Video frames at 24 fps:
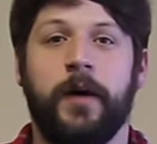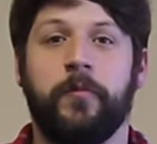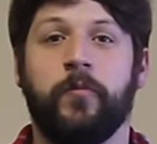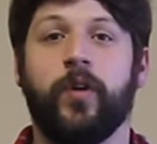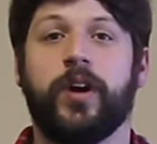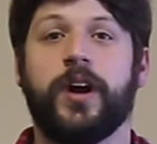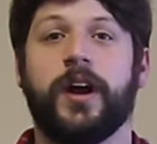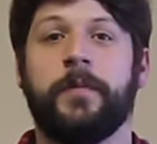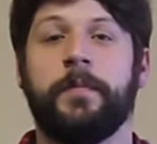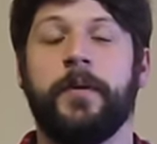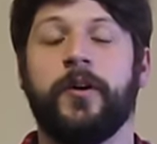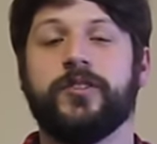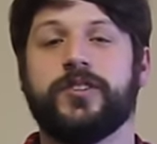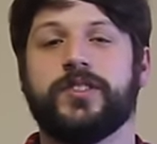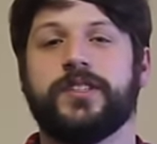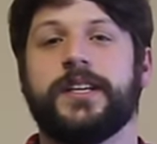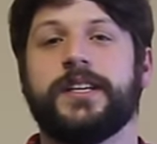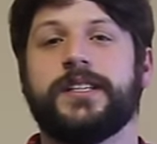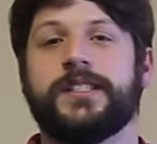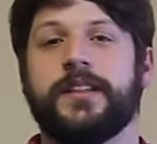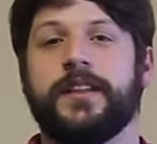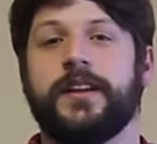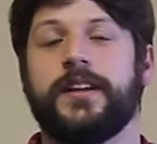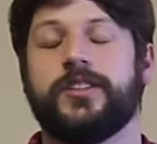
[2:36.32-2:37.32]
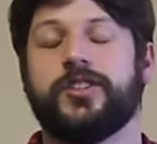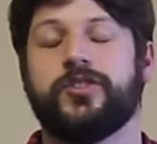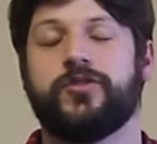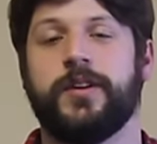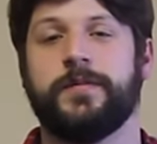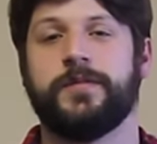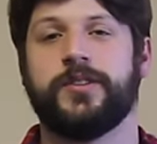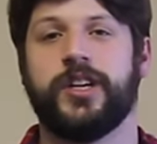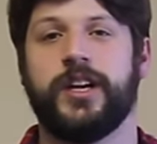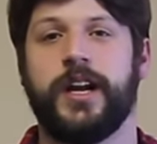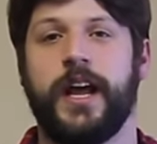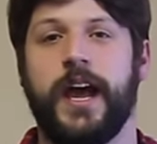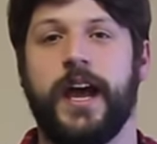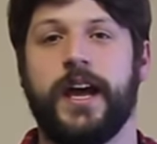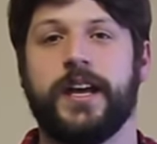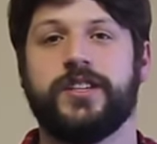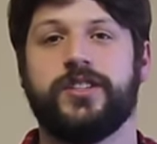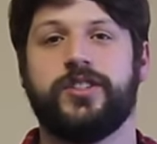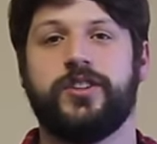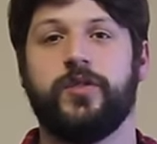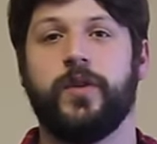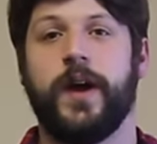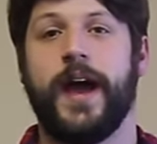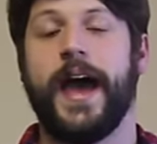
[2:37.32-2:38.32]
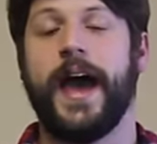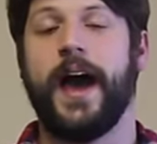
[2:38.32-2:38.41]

Um, we're gonna post links in the description as to